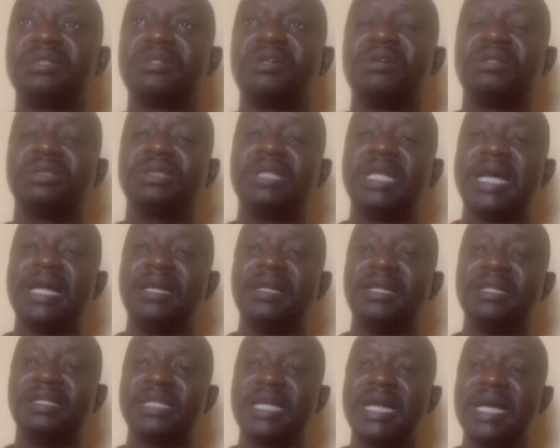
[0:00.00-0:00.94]
called La
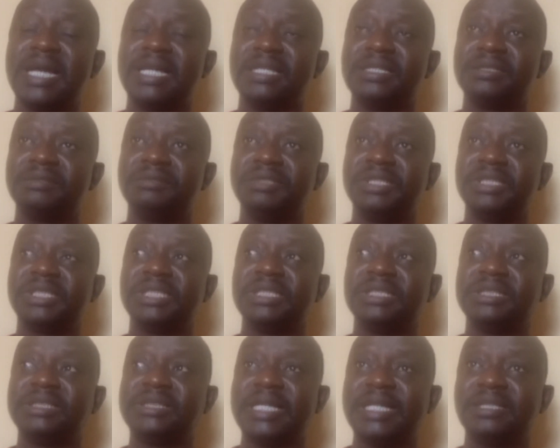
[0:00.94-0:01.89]
Lizard,
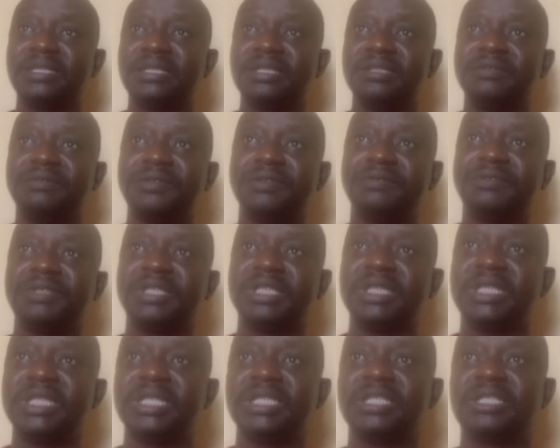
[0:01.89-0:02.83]
written in
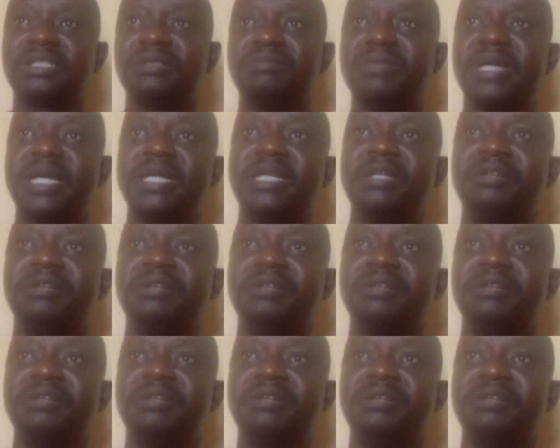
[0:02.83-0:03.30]
1958 by the